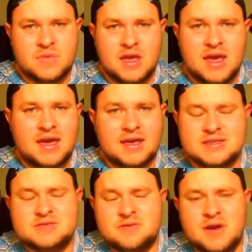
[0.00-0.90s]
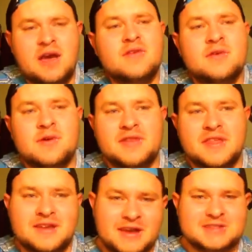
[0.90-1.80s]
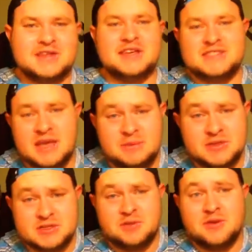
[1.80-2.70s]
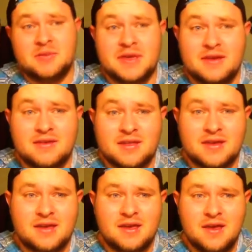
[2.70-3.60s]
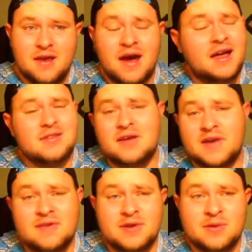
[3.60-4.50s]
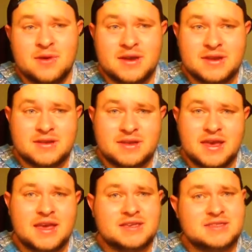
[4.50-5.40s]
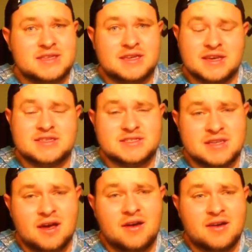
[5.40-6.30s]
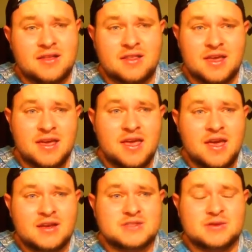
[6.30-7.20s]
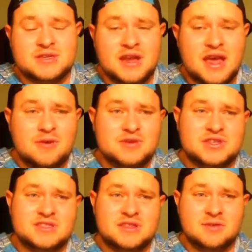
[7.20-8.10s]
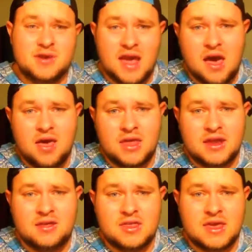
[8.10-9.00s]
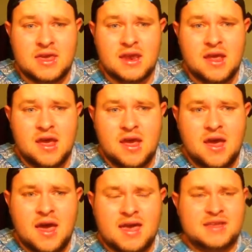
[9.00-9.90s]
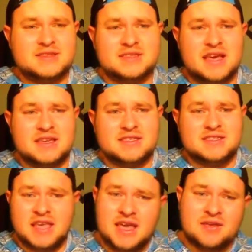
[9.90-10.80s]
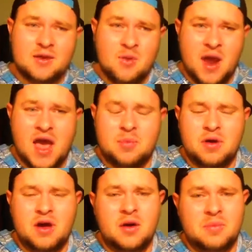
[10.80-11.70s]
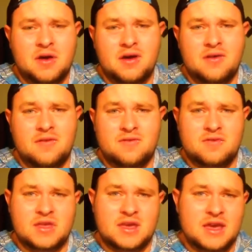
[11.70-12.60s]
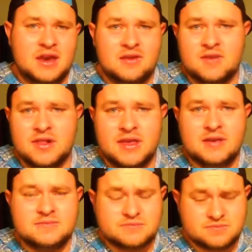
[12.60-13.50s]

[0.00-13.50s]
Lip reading: As for everyone that doesn't accept or support me, like, I love everyone, and yes, it does suck, and like, so tonight was just the reality that as seeing the wrap up of the end of Glee,